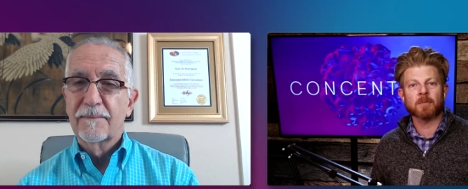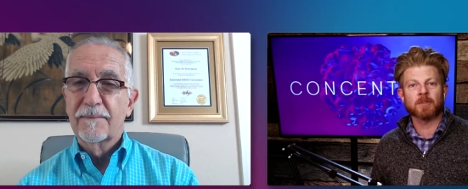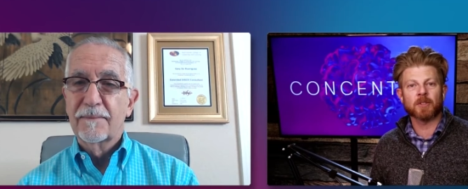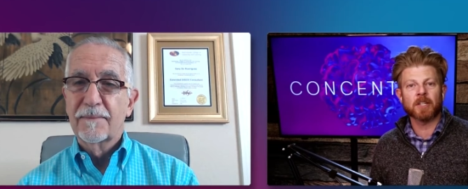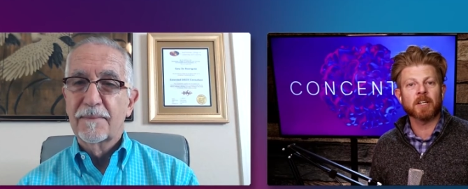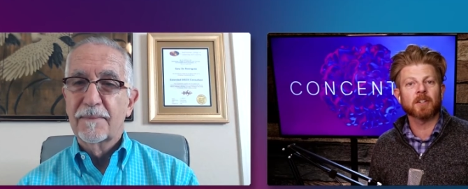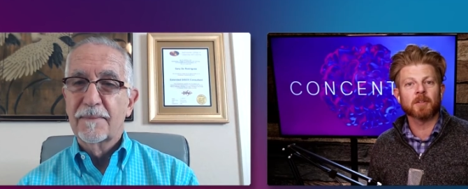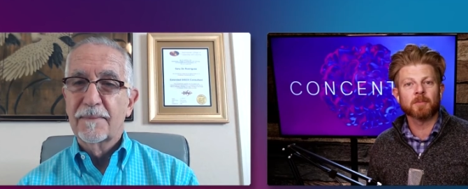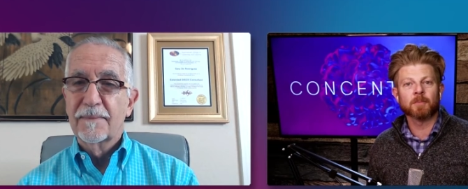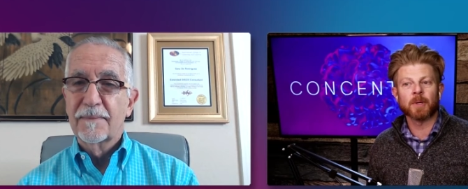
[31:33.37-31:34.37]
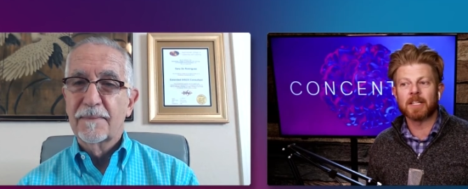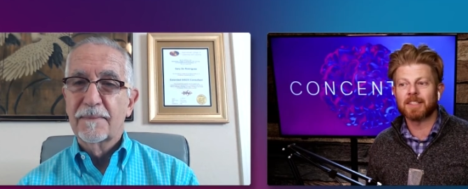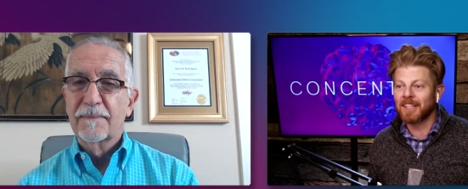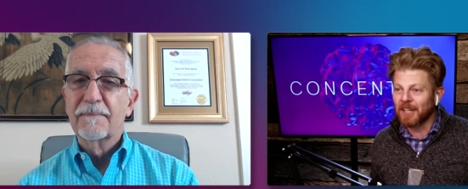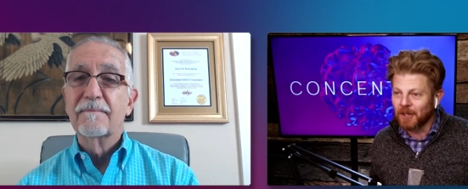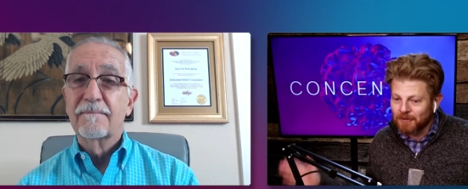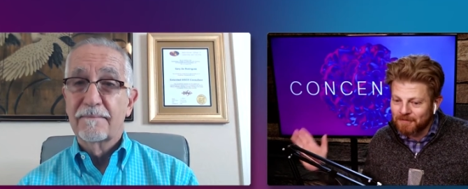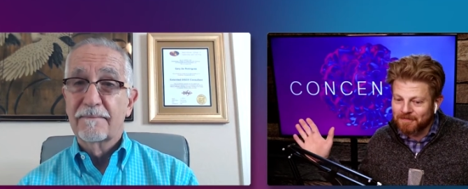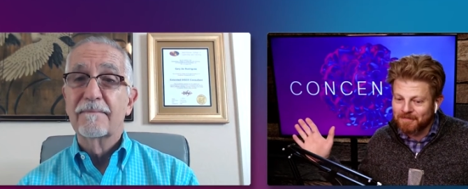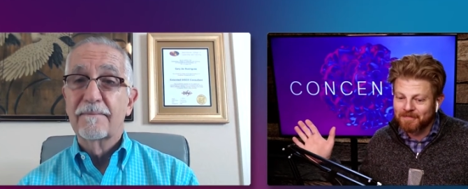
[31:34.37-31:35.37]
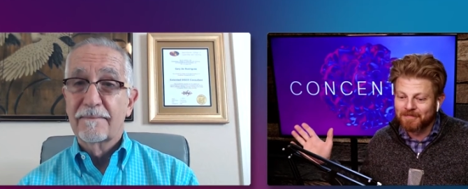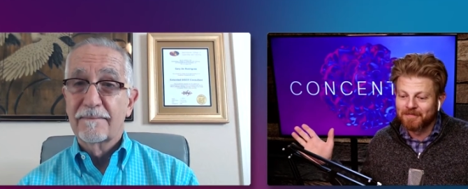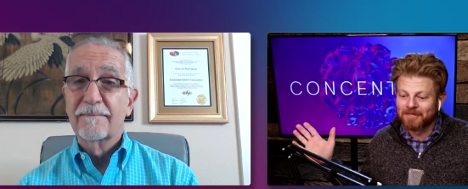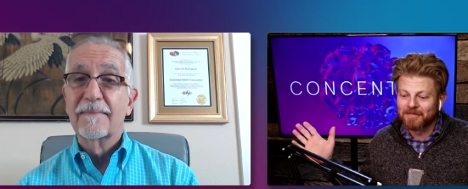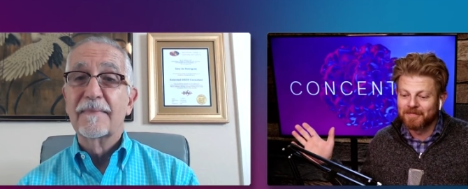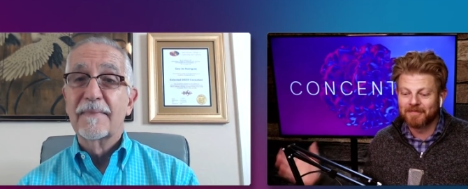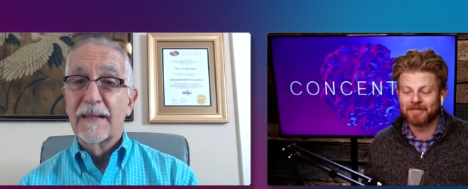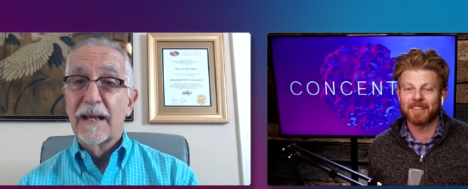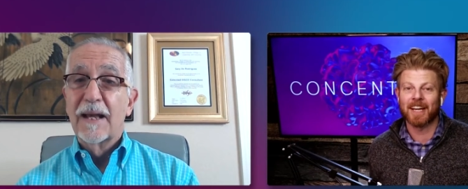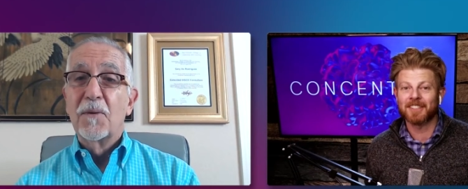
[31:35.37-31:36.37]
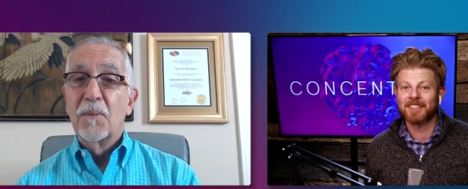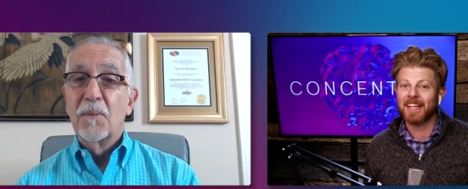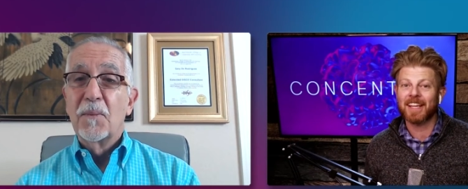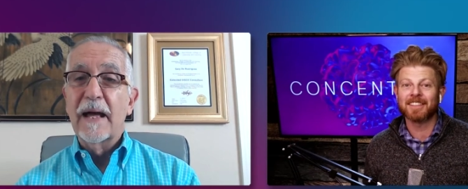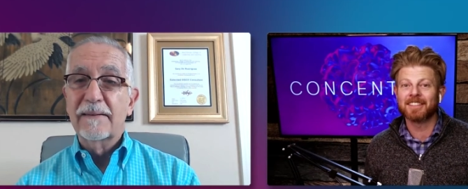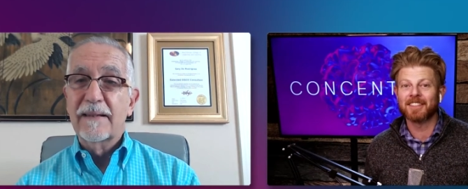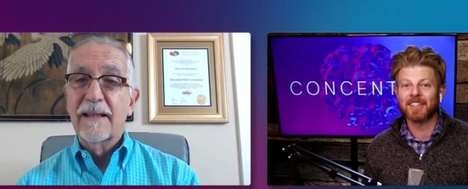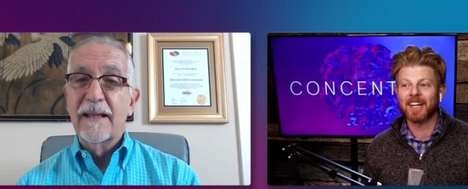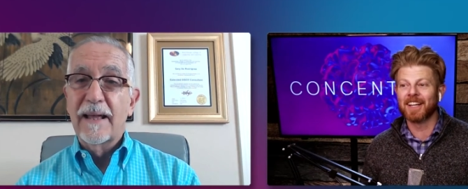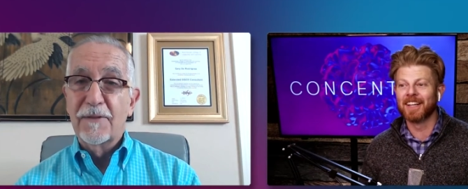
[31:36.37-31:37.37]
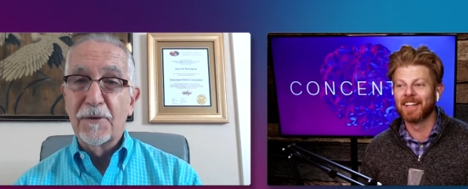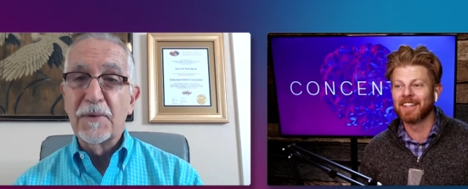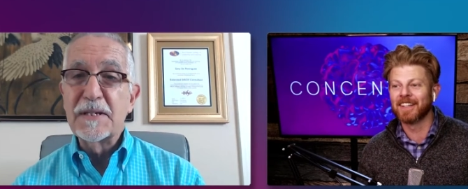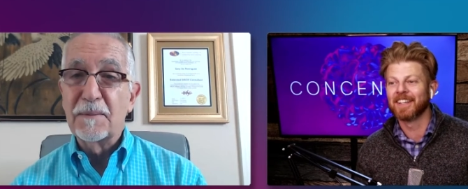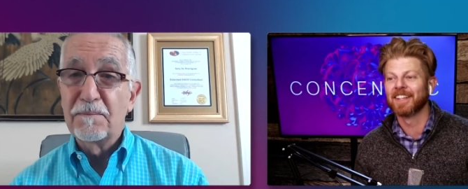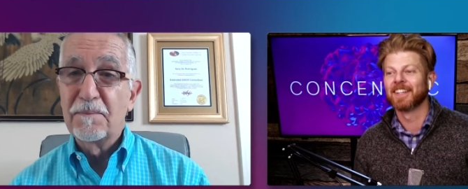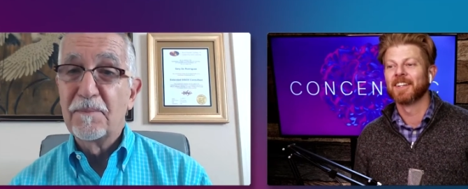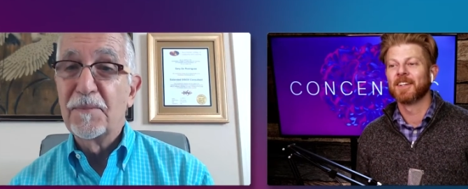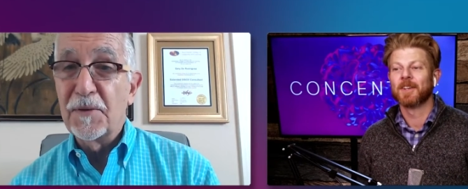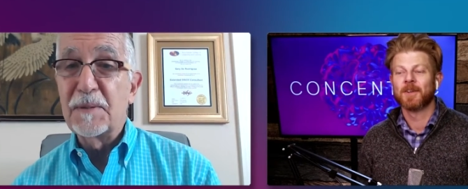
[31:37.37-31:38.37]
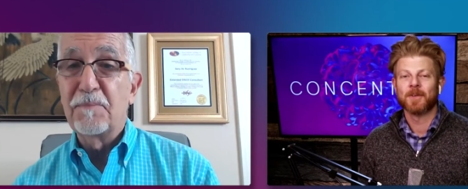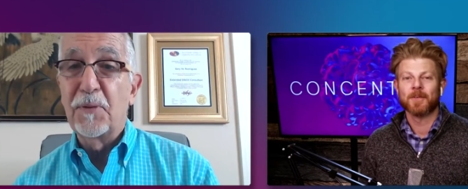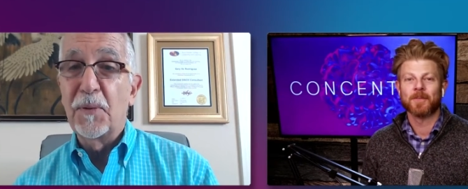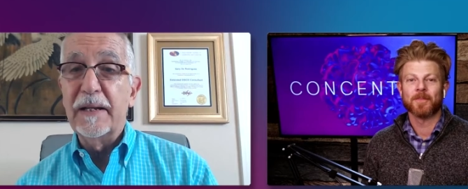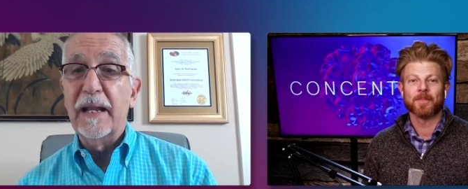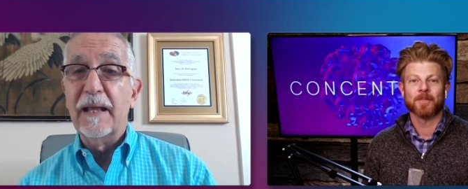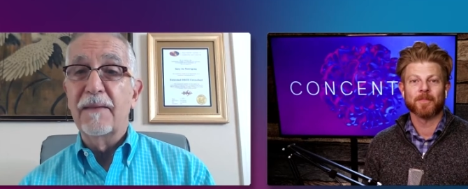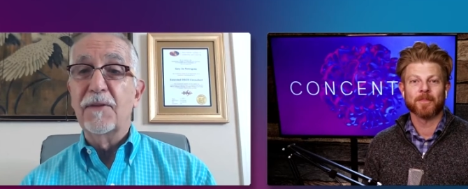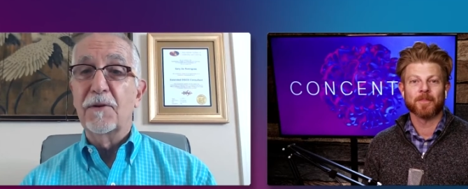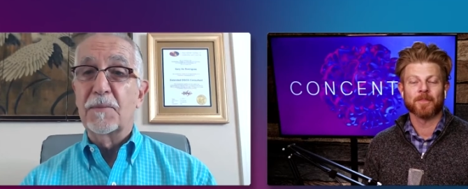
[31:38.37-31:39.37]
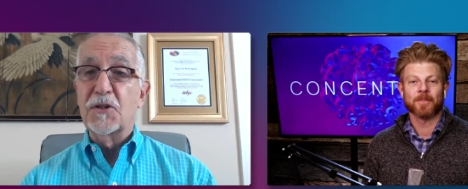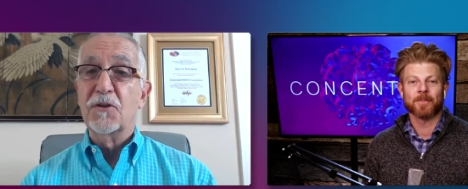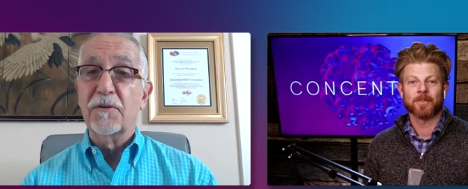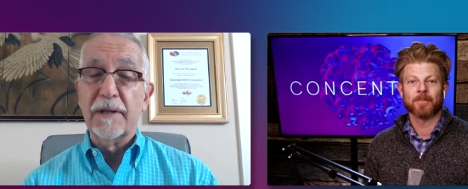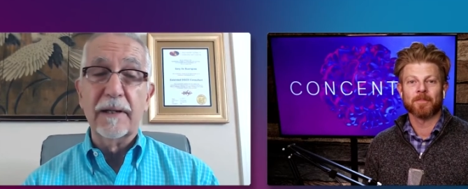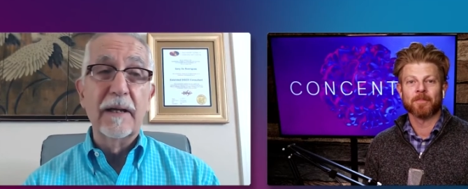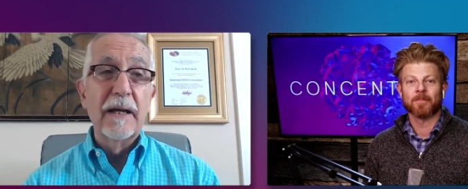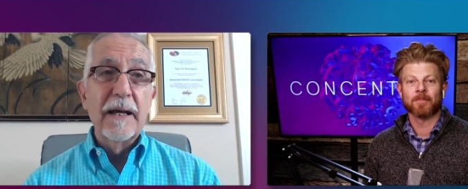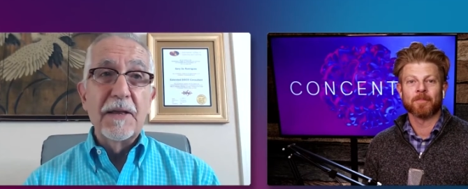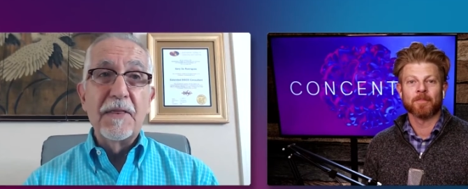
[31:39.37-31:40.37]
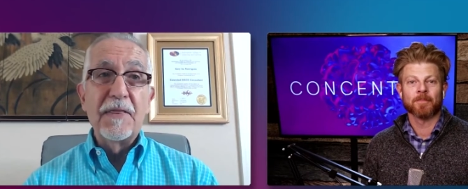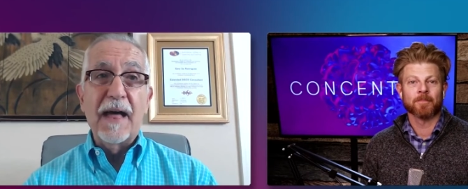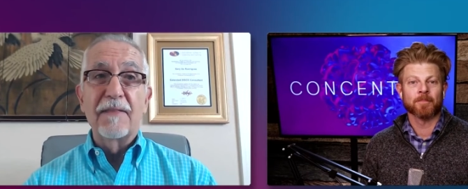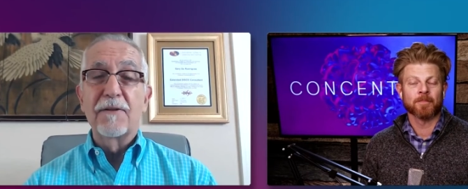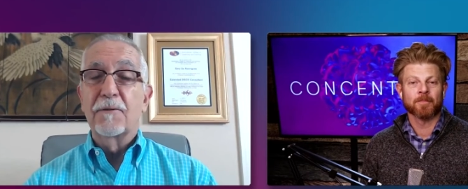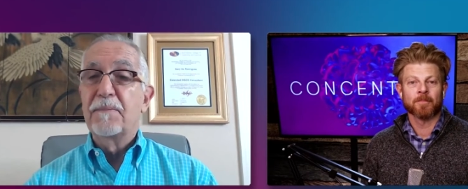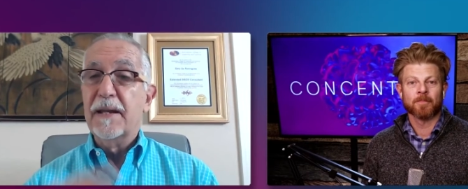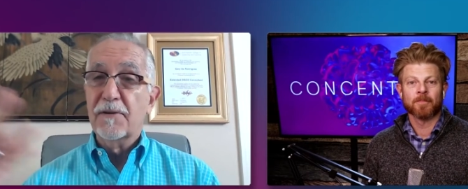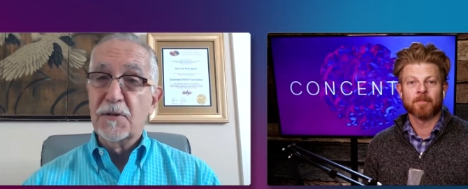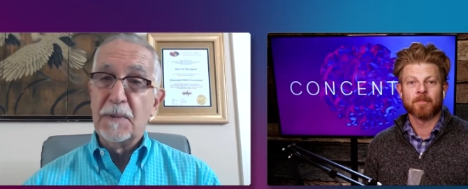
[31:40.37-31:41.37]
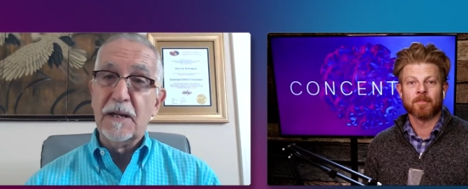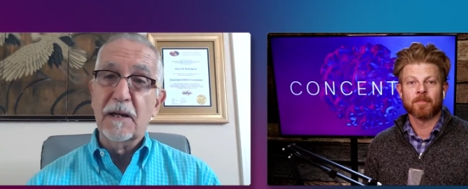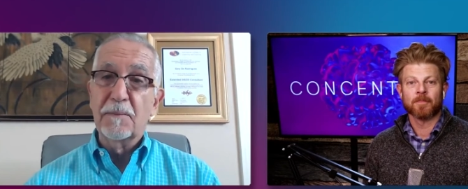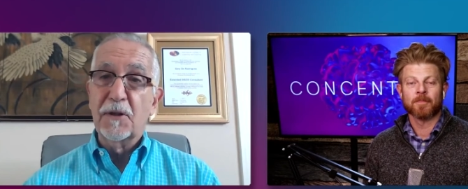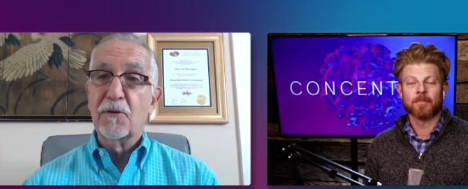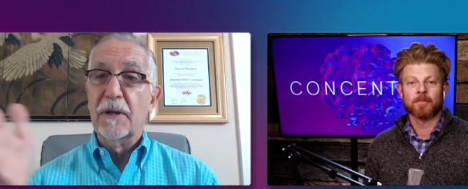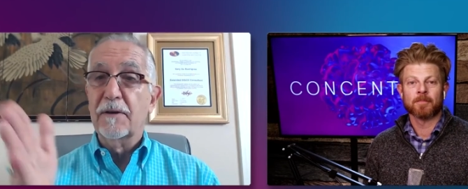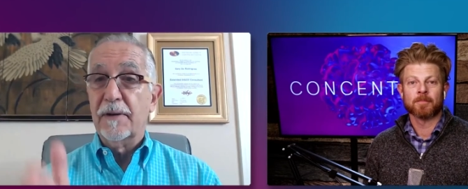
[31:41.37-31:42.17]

Speaker 1: I'm still here, but I
Speaker 2: understand. Well,
Speaker 1: there
Speaker 2: is a point in their maturing that their peers become the greater